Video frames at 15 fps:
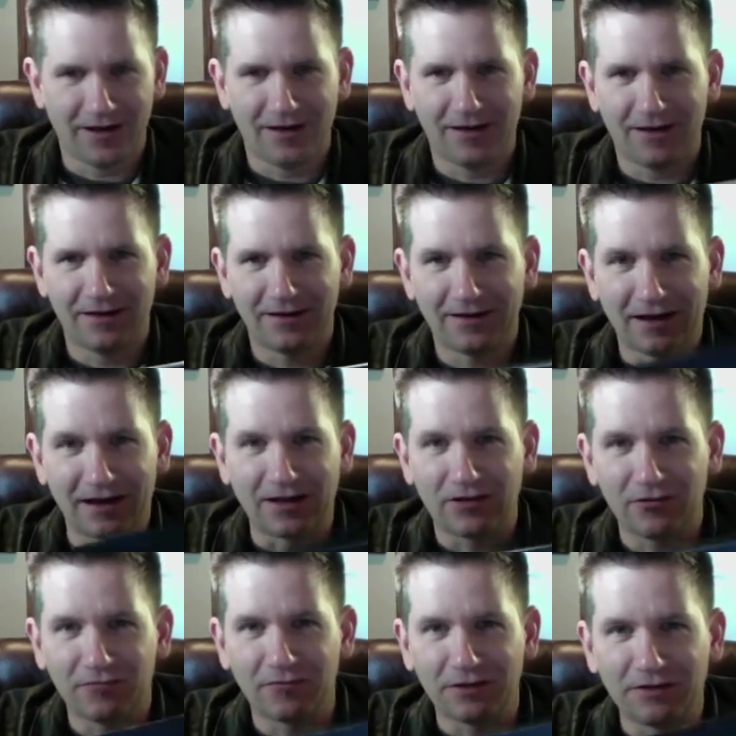I
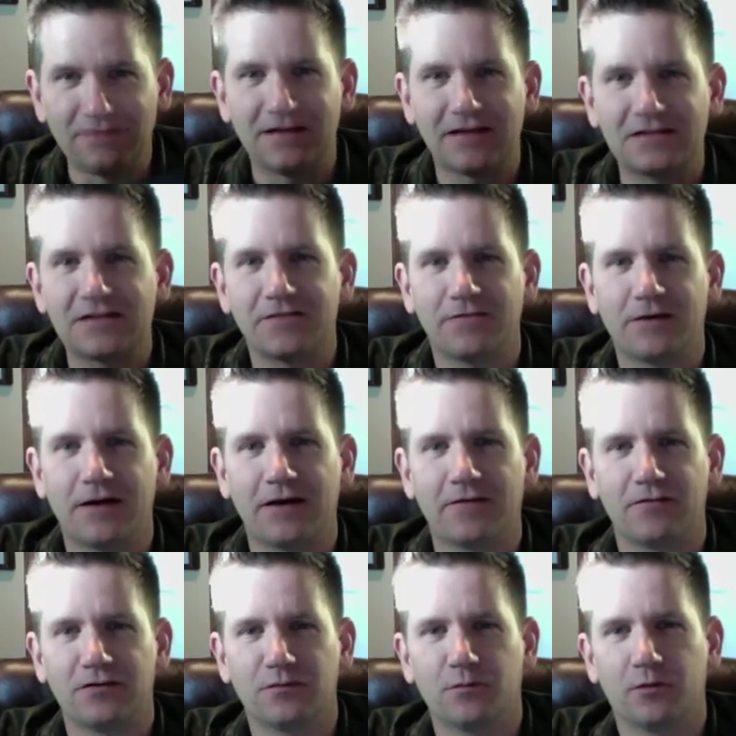couldn't really testify of
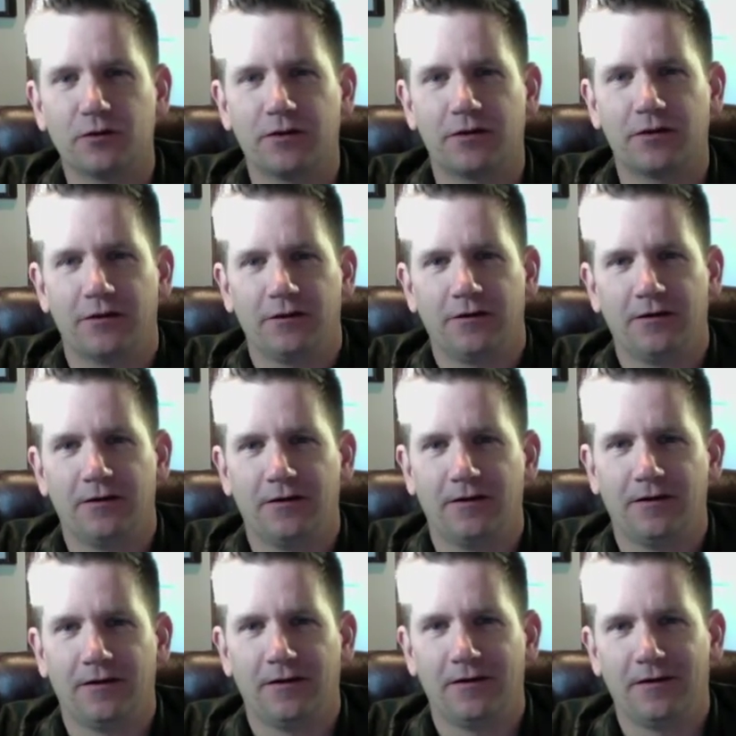this book.
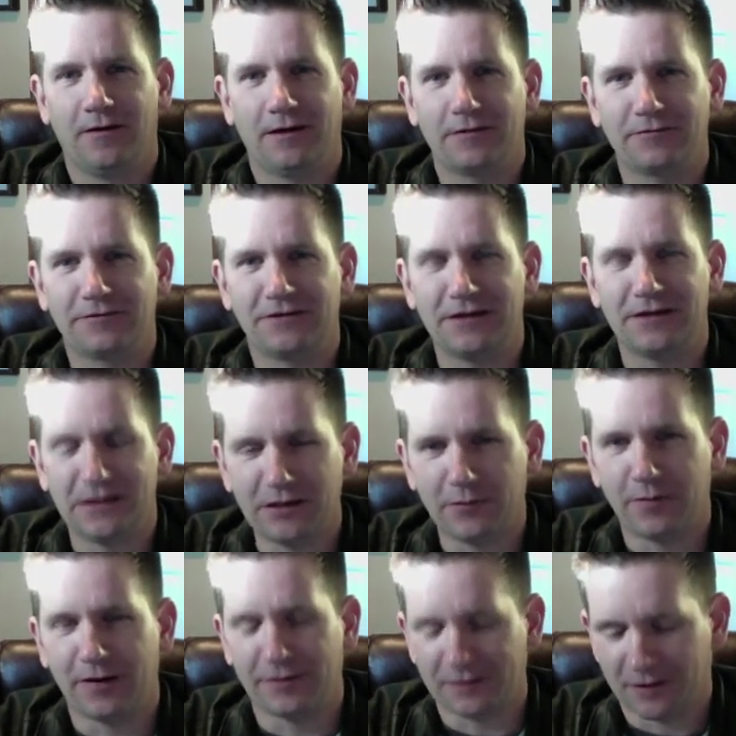And I was thinking
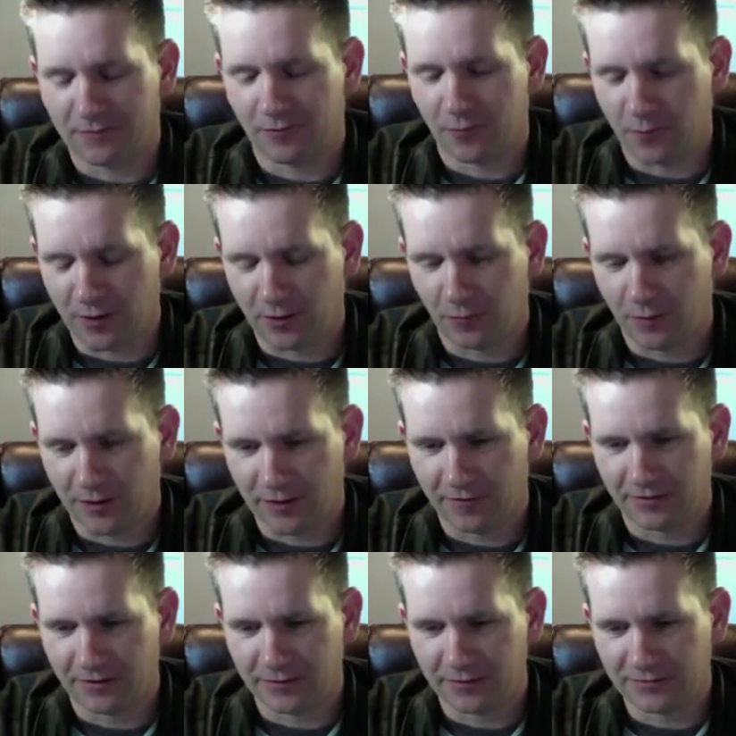about that for quite a while, and
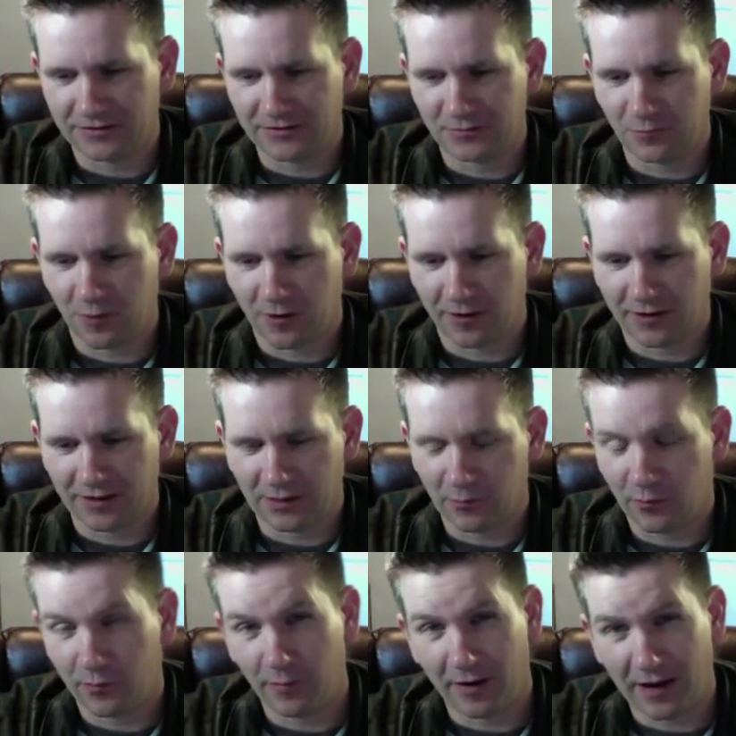I was just walking, and we were
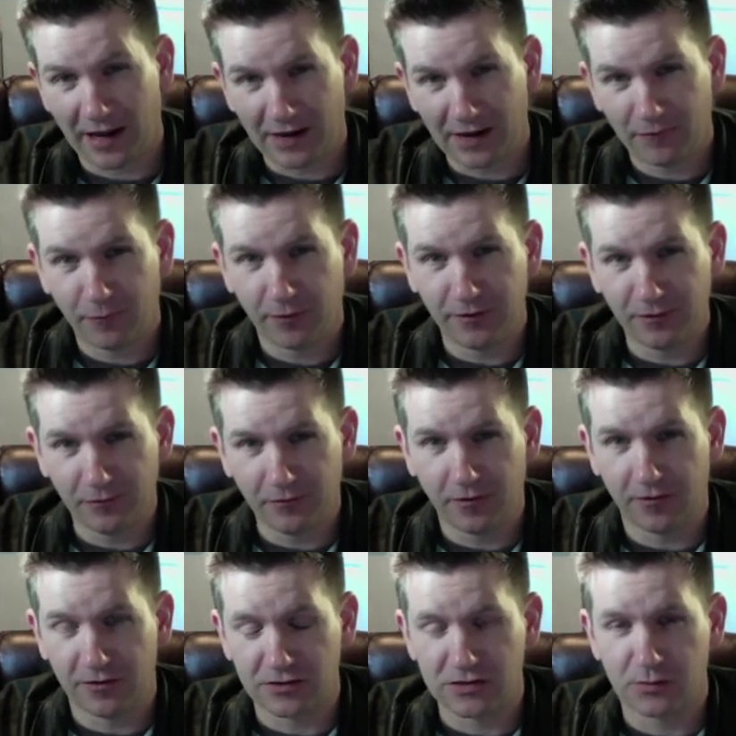about halfway to our
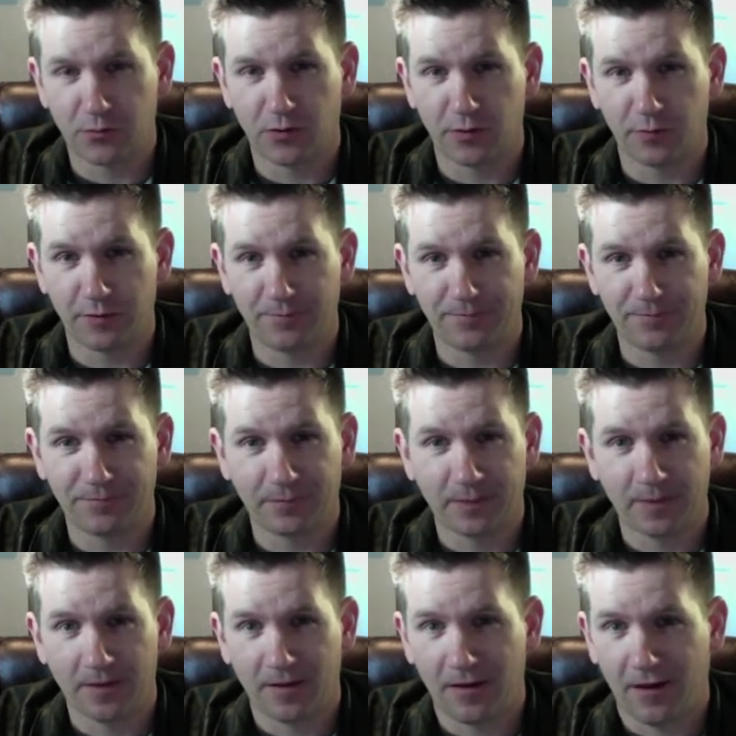lunch appointment,
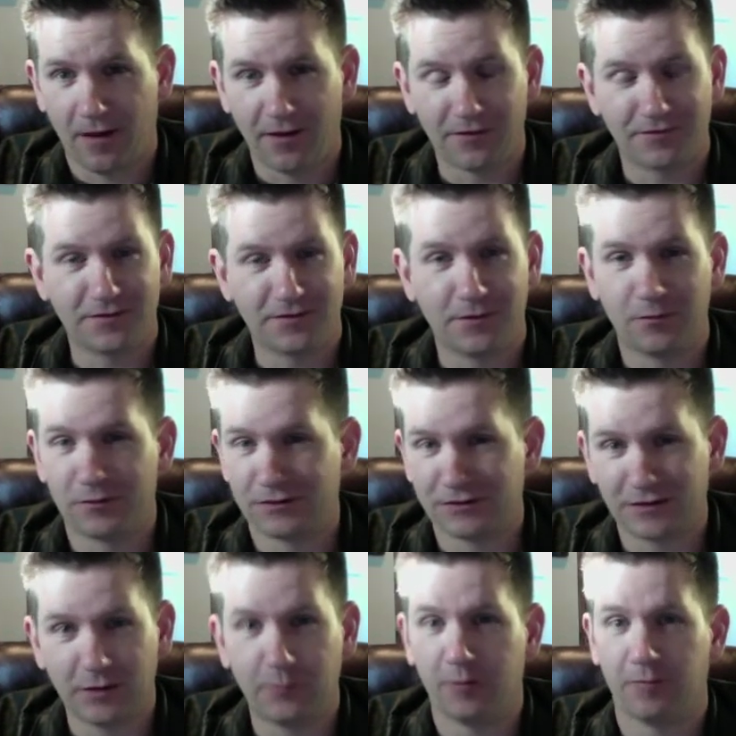and something just
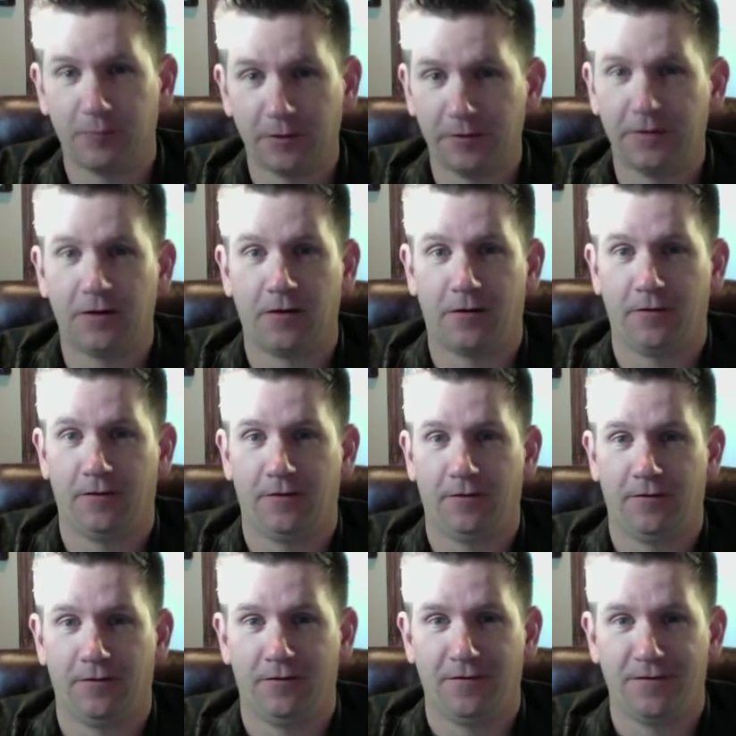hit me really hard.
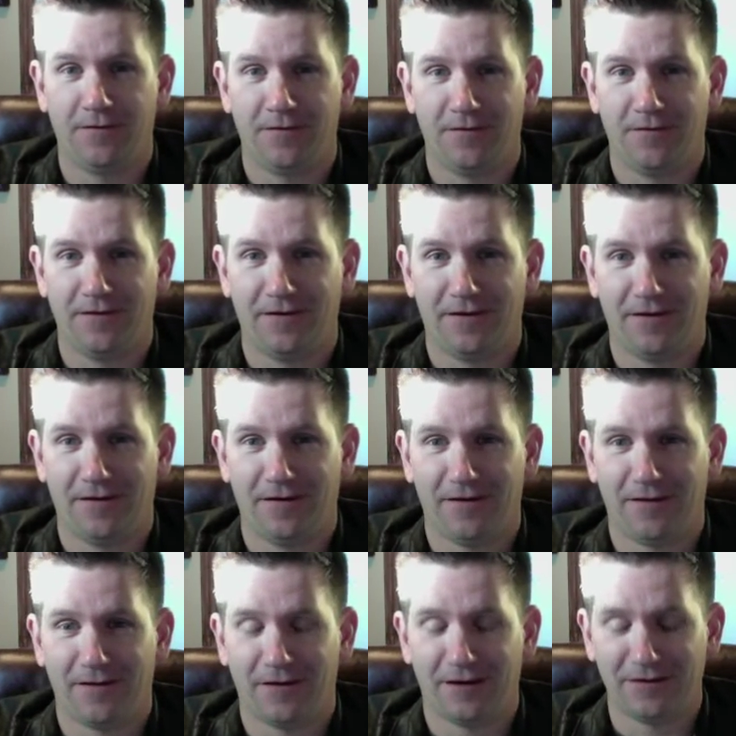And
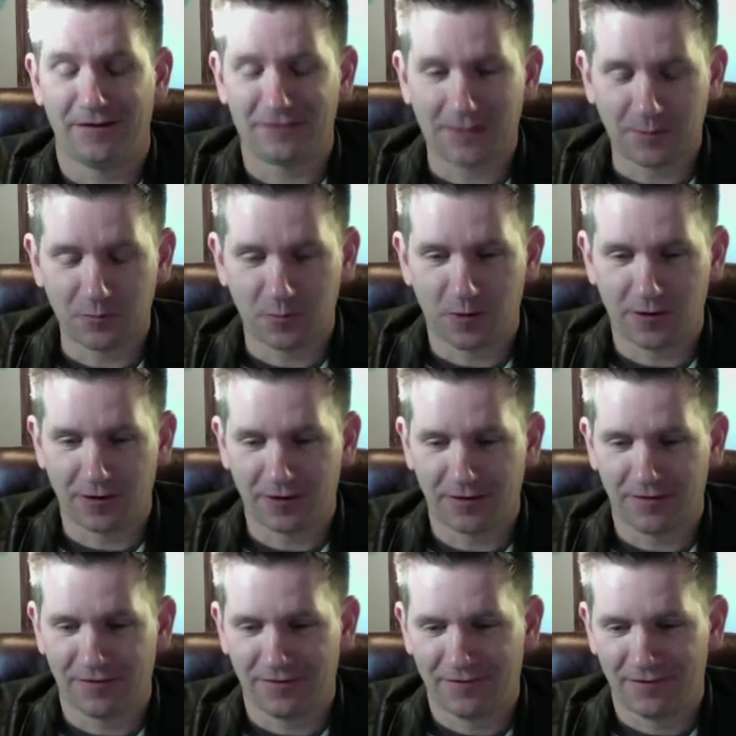I stopped walking,
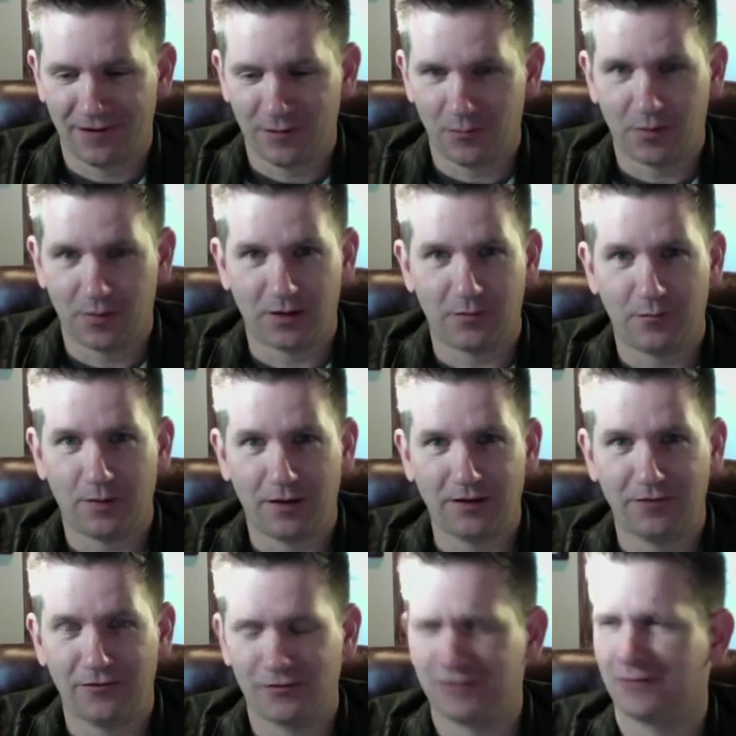and my companion
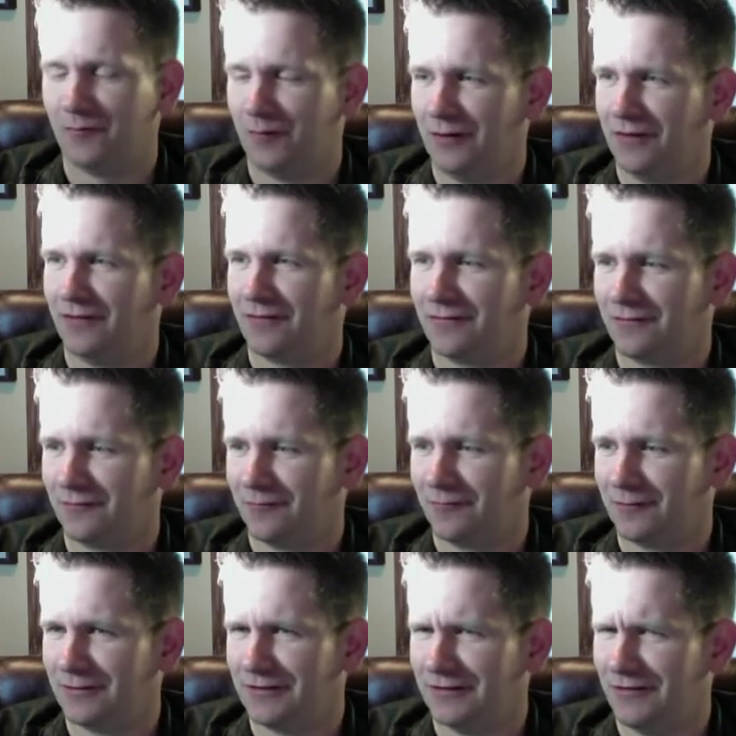looked at me and goes, "What
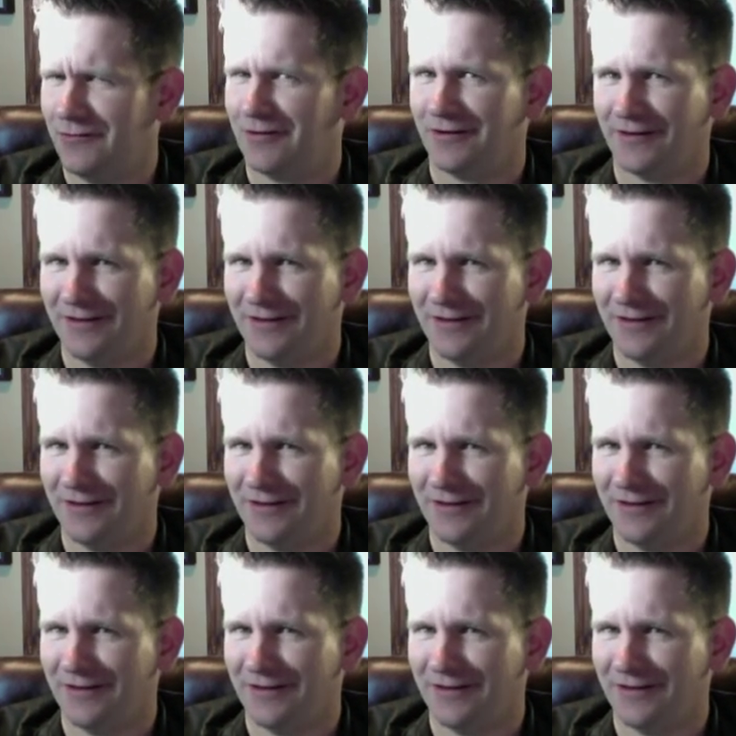you doing?"